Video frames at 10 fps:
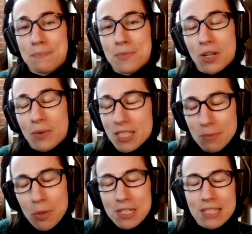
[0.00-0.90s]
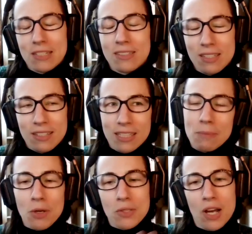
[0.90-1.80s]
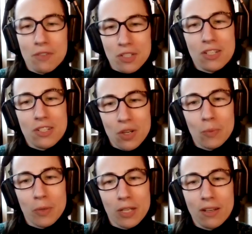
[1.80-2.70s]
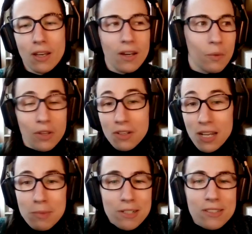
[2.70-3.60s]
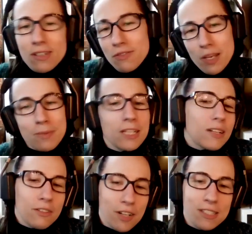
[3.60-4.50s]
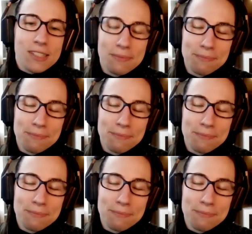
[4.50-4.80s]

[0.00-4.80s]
So it's important to keep those conversations open with our neighbors and our family and our friends.